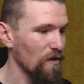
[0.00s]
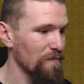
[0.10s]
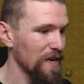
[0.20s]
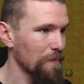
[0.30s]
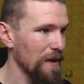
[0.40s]
I've
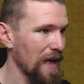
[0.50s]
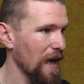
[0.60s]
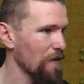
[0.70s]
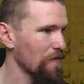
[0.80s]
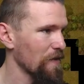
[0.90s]
made a
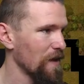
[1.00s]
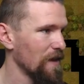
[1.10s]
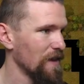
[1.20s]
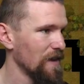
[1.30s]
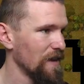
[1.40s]
path
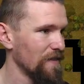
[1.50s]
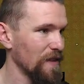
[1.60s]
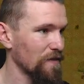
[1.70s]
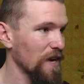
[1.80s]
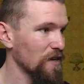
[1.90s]

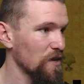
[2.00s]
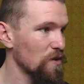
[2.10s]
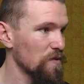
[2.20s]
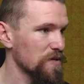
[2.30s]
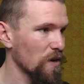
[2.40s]
that I've kind of
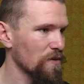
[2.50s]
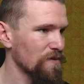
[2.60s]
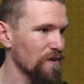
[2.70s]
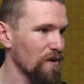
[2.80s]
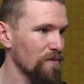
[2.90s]
used
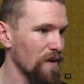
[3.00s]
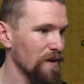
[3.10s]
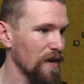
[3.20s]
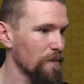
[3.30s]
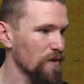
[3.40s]
on a
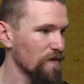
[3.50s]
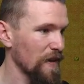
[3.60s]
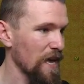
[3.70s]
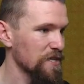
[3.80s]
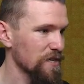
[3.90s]
number of
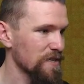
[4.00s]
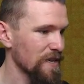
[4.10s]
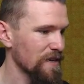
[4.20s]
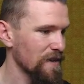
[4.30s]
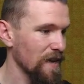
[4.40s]
occasions.
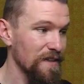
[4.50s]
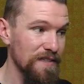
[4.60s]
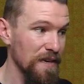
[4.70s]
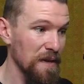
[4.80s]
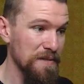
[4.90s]
And
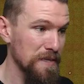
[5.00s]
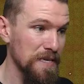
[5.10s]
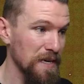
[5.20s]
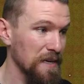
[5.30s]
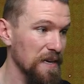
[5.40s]
it's a
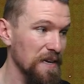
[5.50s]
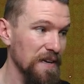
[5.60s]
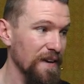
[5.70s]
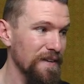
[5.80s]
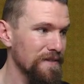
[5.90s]

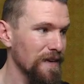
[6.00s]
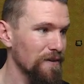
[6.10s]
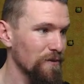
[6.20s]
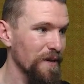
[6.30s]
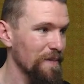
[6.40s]
technique
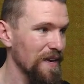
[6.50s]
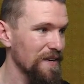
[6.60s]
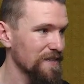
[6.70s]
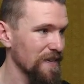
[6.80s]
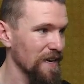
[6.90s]
I'd
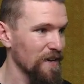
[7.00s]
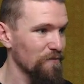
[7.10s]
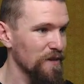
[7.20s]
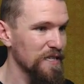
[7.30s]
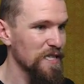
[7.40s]
recommend. It can
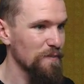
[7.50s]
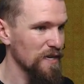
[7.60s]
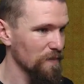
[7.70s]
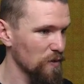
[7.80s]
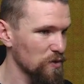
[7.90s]
really
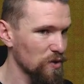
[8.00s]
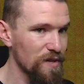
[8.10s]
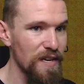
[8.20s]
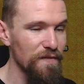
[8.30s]
speed up your journey.